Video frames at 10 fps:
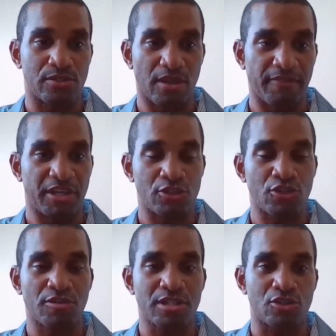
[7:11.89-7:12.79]
of their
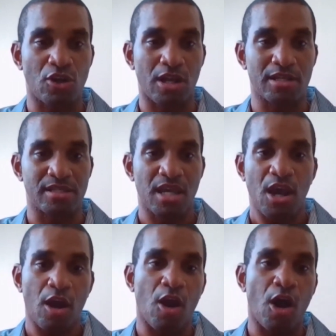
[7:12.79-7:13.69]
tourist dollars
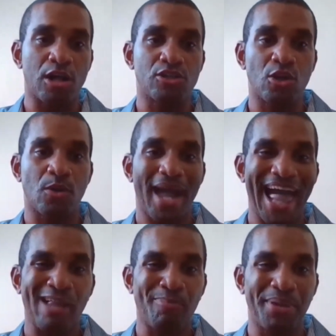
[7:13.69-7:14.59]
are also
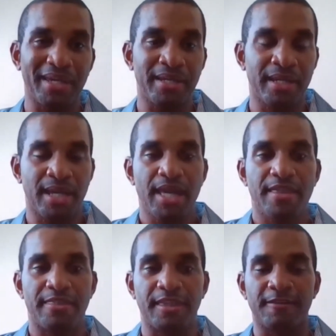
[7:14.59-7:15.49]
helping
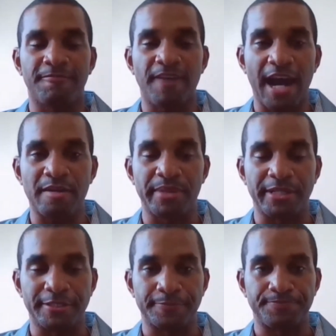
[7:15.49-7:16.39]
the
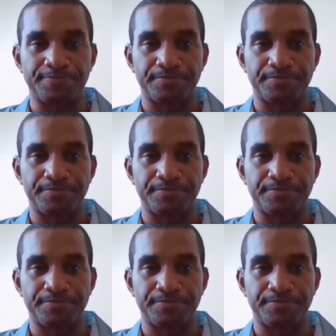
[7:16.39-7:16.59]
environment.